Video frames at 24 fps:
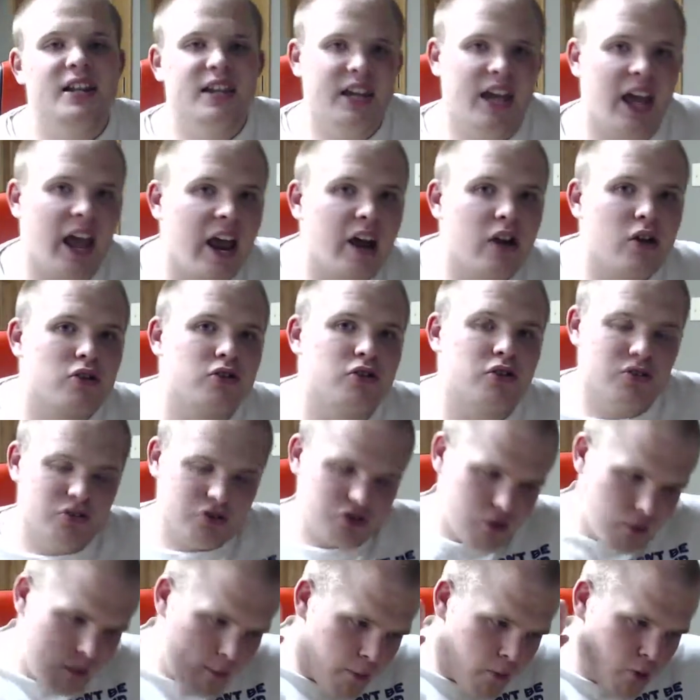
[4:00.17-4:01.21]
characters,
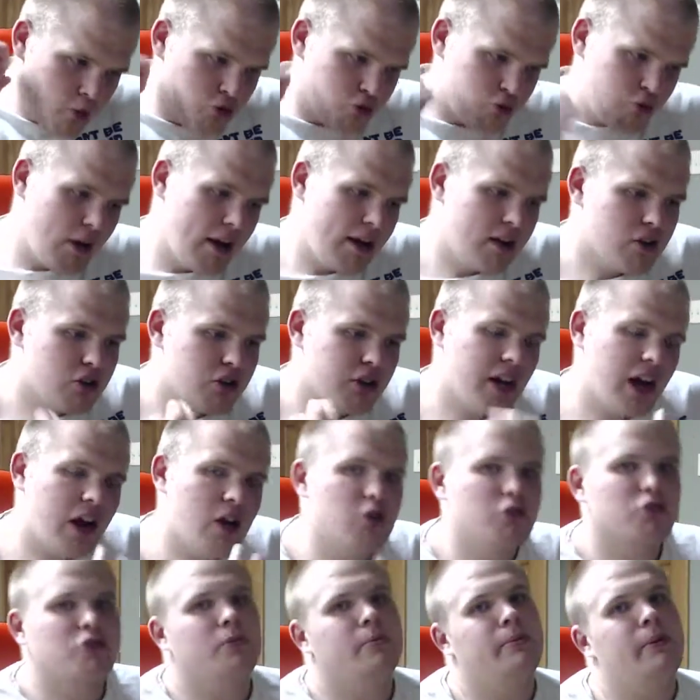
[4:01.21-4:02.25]
greater
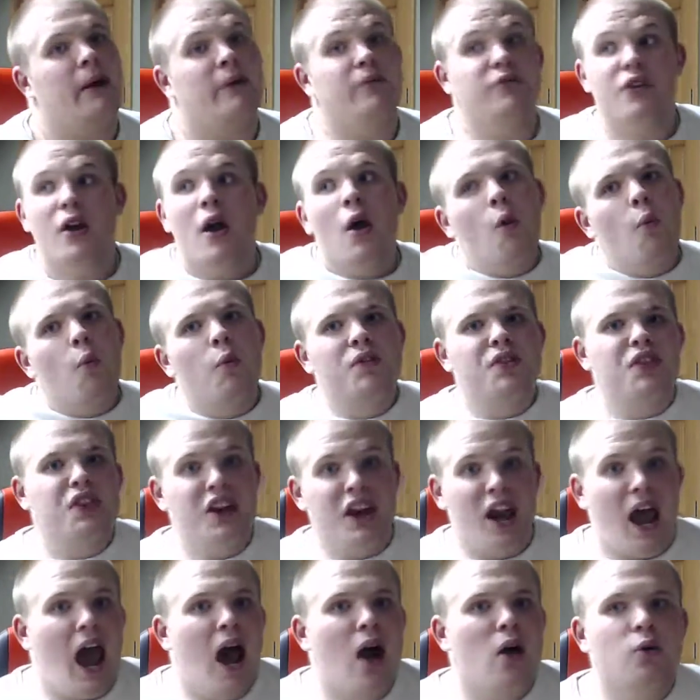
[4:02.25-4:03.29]
character depth within
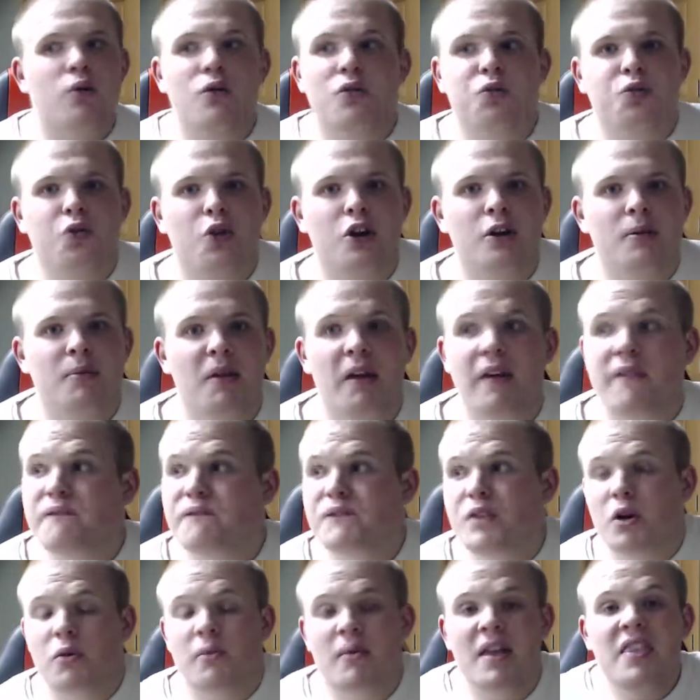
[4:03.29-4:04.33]
an hour and 30-minute
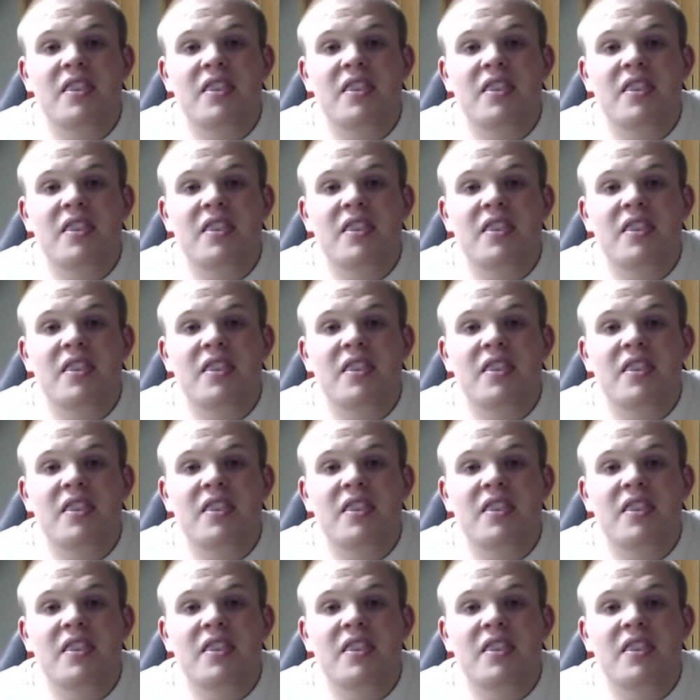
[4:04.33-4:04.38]
film.